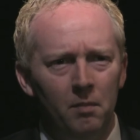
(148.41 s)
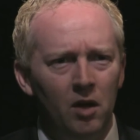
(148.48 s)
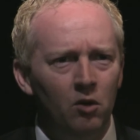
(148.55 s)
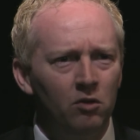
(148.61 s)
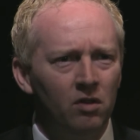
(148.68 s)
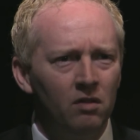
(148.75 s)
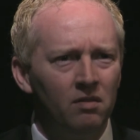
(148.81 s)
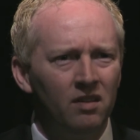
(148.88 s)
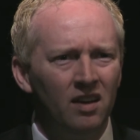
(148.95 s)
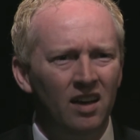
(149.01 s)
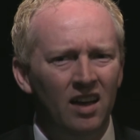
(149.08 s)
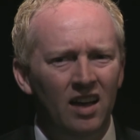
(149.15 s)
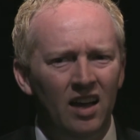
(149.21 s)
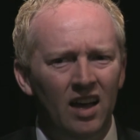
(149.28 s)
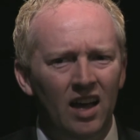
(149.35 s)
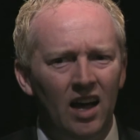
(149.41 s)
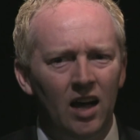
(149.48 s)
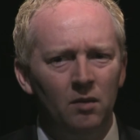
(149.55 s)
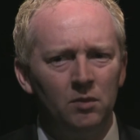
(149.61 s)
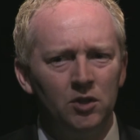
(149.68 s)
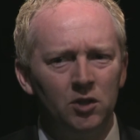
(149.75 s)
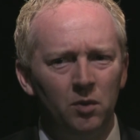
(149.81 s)
abusive.
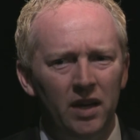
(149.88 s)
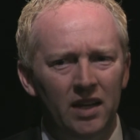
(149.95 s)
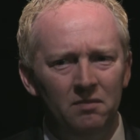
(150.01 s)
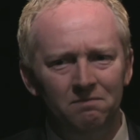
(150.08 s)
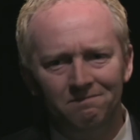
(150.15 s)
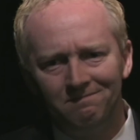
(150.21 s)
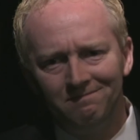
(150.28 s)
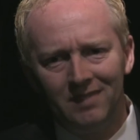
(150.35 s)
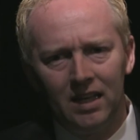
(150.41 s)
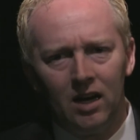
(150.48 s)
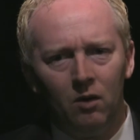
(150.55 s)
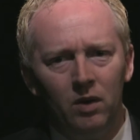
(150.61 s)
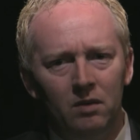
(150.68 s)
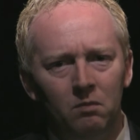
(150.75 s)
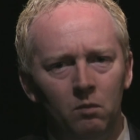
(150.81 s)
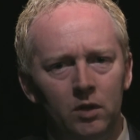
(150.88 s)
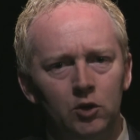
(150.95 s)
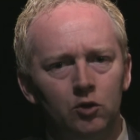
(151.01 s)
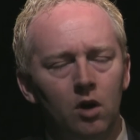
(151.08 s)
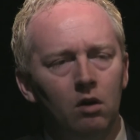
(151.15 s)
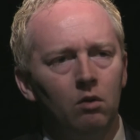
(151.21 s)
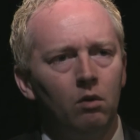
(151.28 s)
So we
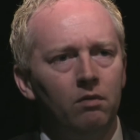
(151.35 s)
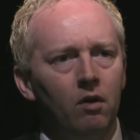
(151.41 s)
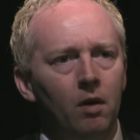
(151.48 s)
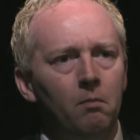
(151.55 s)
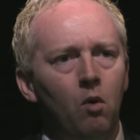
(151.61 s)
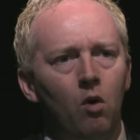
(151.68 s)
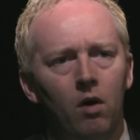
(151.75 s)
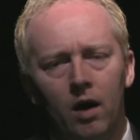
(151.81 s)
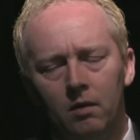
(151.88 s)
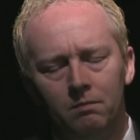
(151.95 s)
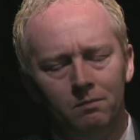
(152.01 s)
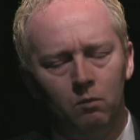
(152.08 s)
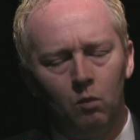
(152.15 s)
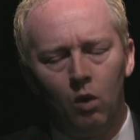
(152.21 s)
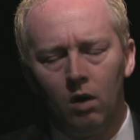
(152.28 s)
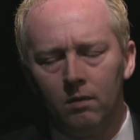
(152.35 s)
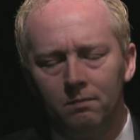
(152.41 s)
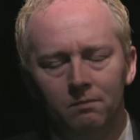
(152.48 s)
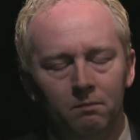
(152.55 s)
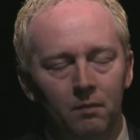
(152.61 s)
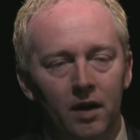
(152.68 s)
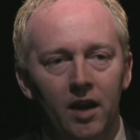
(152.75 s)
struggled. We were very poor. I wore
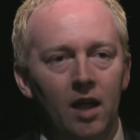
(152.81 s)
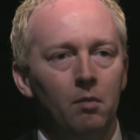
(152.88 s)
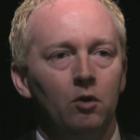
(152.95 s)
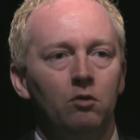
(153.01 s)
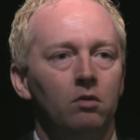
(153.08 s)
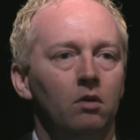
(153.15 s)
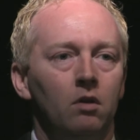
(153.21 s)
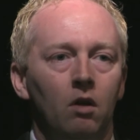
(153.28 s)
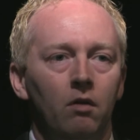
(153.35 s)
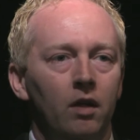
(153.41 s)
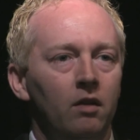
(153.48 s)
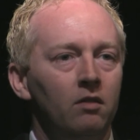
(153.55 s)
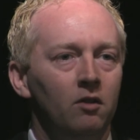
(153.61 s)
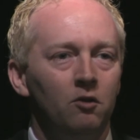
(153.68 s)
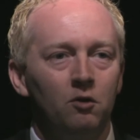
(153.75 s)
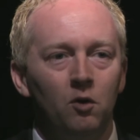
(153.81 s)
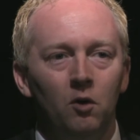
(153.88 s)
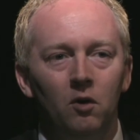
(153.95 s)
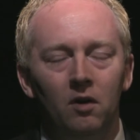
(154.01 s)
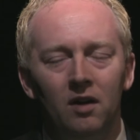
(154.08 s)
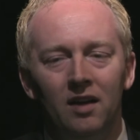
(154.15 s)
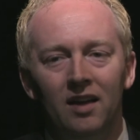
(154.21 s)
my neighbor's clothing to
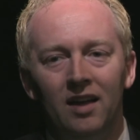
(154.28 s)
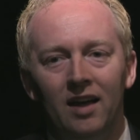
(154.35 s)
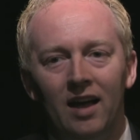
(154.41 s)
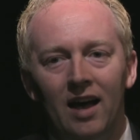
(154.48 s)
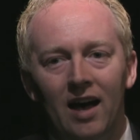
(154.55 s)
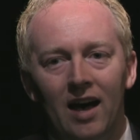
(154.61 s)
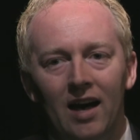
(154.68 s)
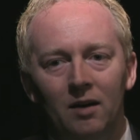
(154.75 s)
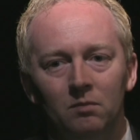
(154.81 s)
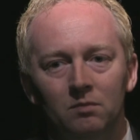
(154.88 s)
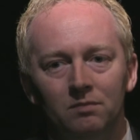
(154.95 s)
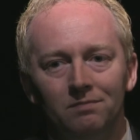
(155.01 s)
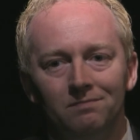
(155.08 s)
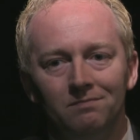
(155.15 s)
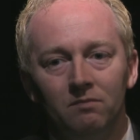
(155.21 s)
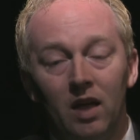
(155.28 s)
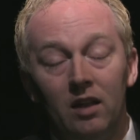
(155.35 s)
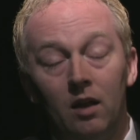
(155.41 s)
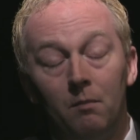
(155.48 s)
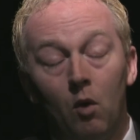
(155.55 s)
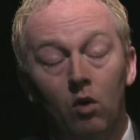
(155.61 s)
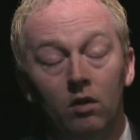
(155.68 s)
school.
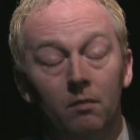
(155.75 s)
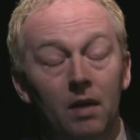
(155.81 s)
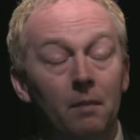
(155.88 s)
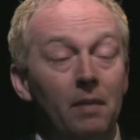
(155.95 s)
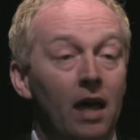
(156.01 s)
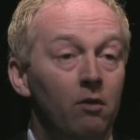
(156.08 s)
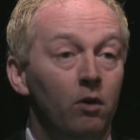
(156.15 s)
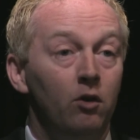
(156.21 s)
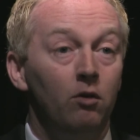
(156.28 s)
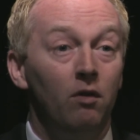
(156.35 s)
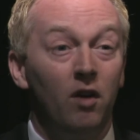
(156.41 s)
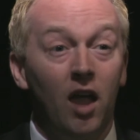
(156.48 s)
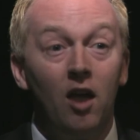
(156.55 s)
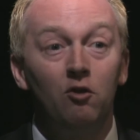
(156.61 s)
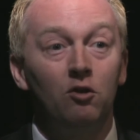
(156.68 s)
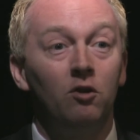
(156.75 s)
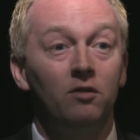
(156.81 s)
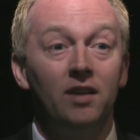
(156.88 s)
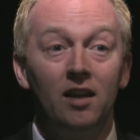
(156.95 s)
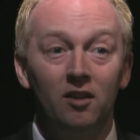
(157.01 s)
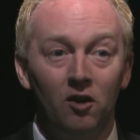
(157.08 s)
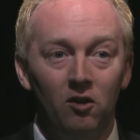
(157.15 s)
Ended up going to Bay Path Regional Vocational
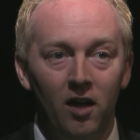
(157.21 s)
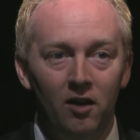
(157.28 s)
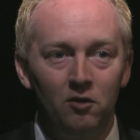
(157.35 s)
Technical High